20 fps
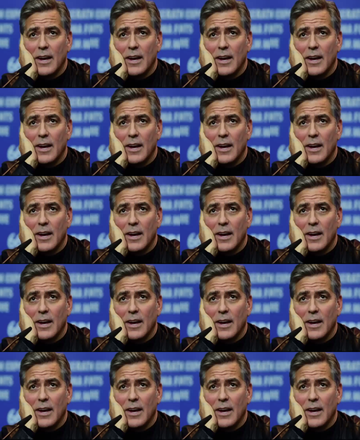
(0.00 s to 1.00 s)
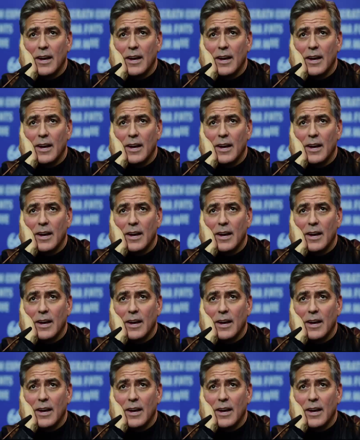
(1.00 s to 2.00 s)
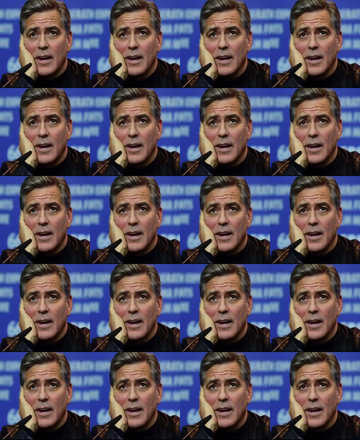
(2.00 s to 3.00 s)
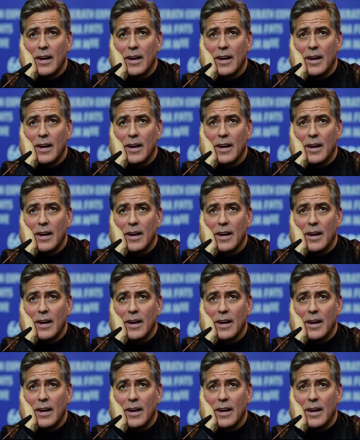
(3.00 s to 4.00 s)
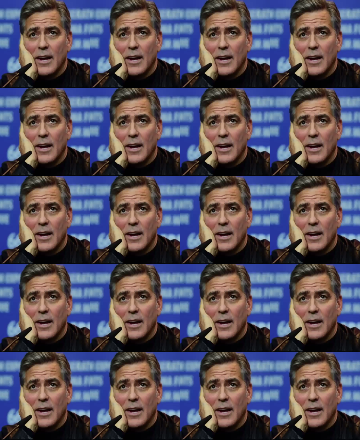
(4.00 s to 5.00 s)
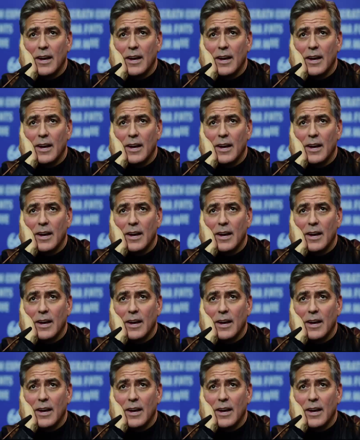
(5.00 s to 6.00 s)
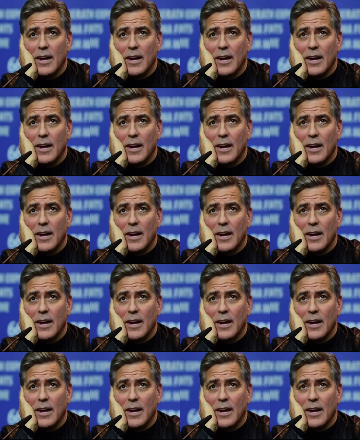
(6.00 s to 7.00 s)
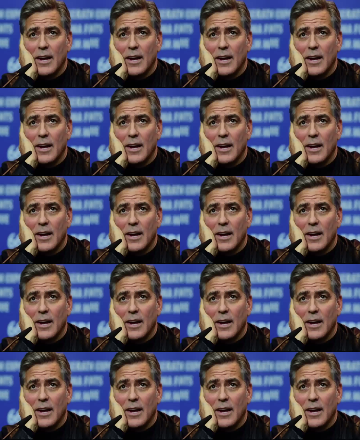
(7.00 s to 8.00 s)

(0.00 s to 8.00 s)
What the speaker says: [no speech]